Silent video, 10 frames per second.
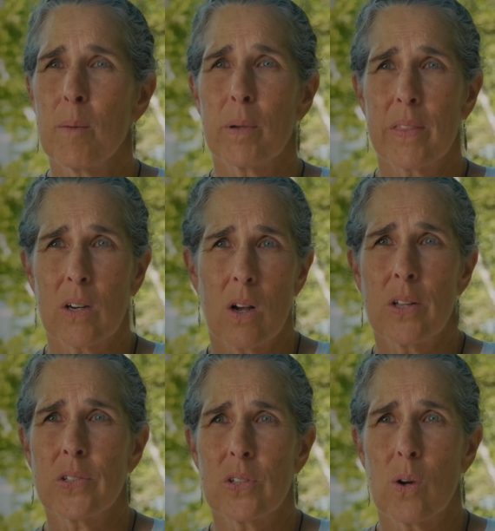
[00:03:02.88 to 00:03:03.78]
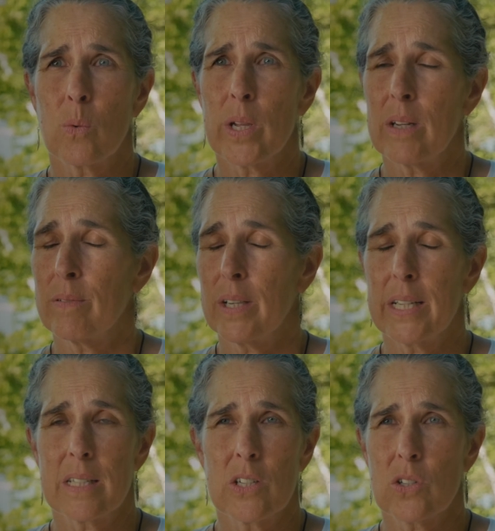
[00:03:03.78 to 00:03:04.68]
But then also we
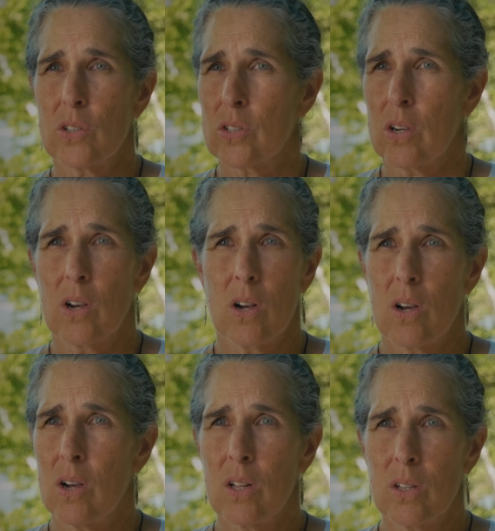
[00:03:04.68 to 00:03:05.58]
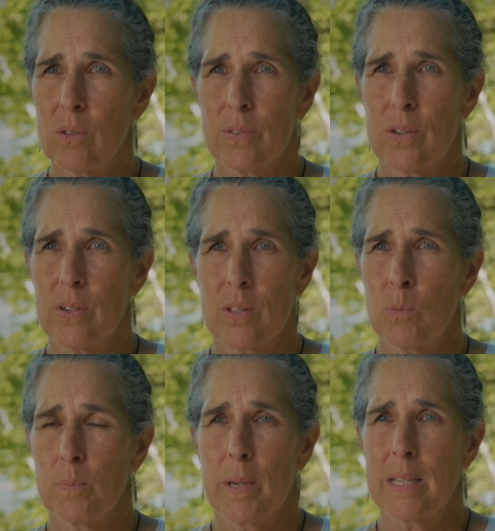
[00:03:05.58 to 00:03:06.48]
invite teachers all over the
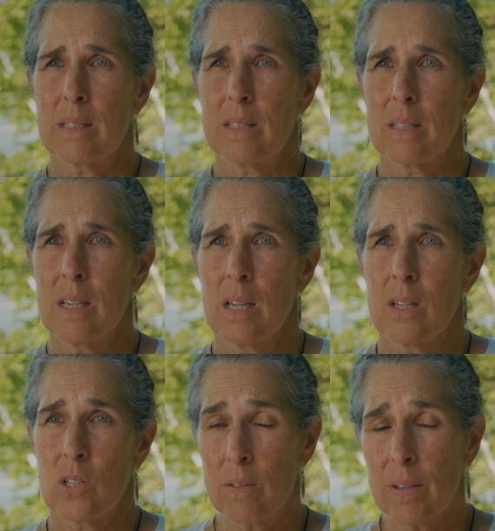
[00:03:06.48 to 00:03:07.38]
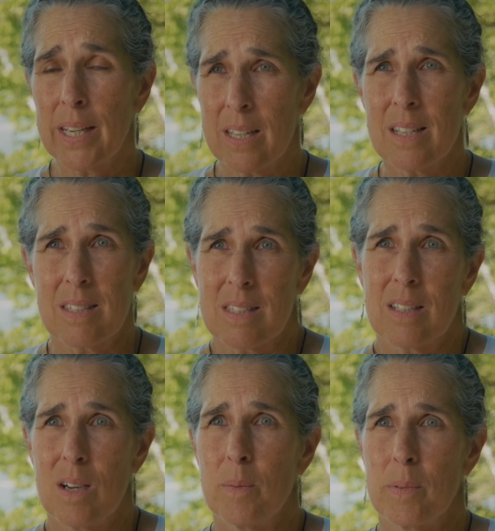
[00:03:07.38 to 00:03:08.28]
basin to invite us to
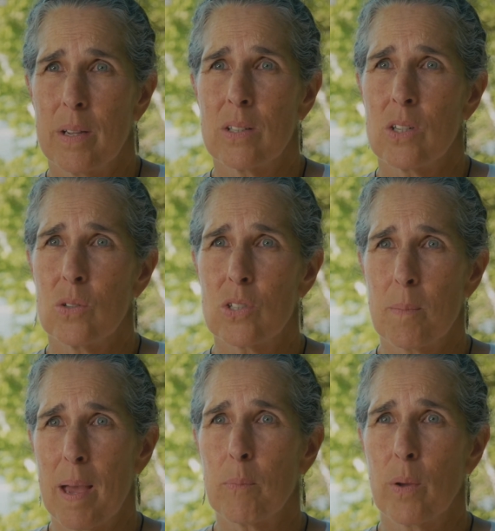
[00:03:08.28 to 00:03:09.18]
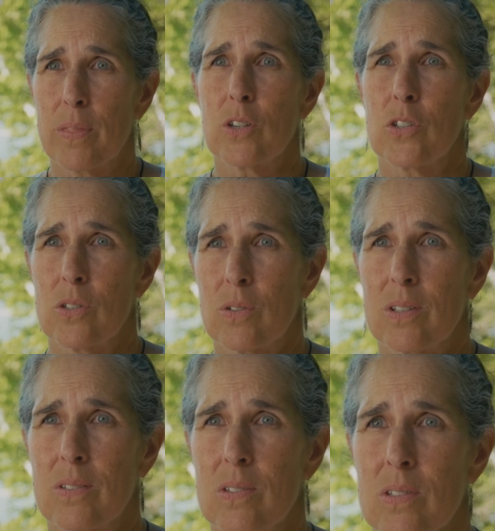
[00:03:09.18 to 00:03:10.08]
come and use the map with their
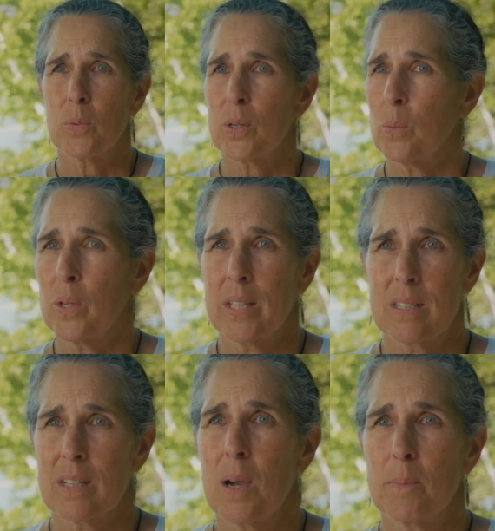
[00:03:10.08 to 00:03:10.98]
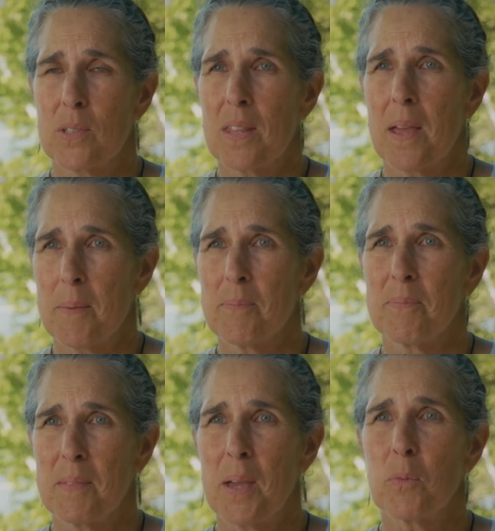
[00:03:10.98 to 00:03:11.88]
students. We're willing to come to them.
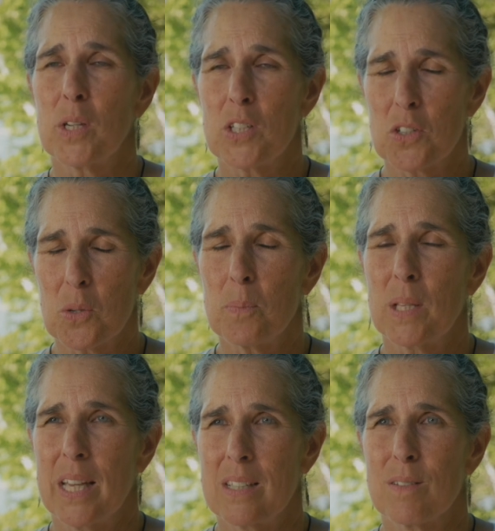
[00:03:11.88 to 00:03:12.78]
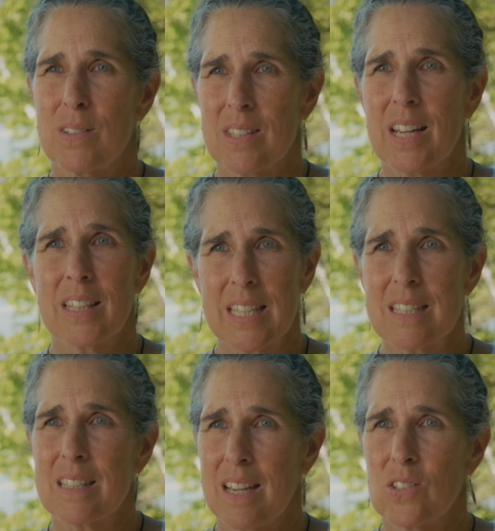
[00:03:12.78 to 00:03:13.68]
And we do plan to visit at
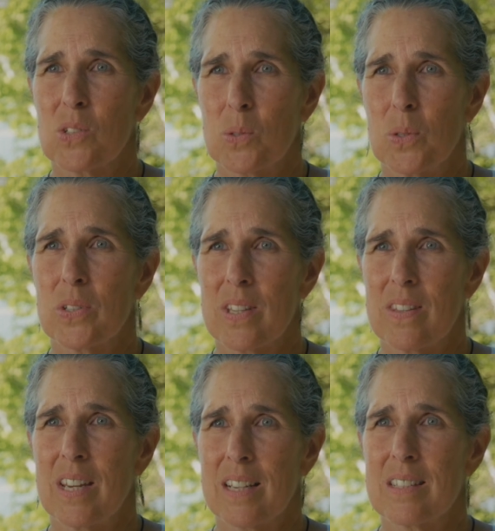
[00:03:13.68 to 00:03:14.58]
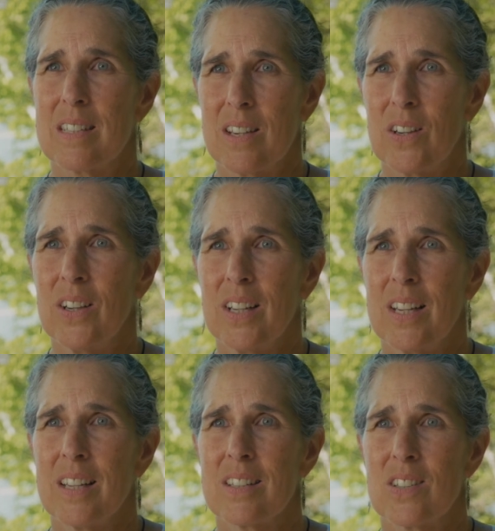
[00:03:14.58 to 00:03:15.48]
least 10 schools in the next year
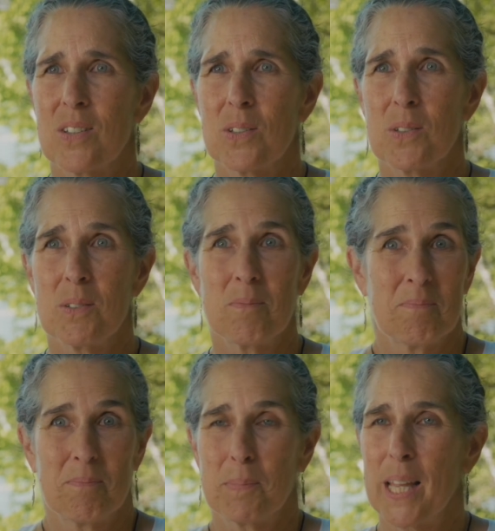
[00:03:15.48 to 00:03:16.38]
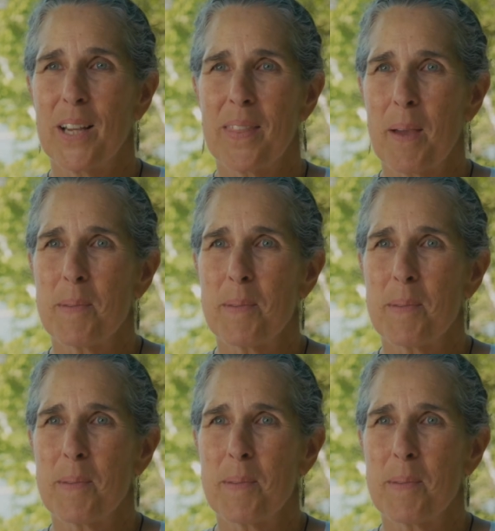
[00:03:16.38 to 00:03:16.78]
to play on that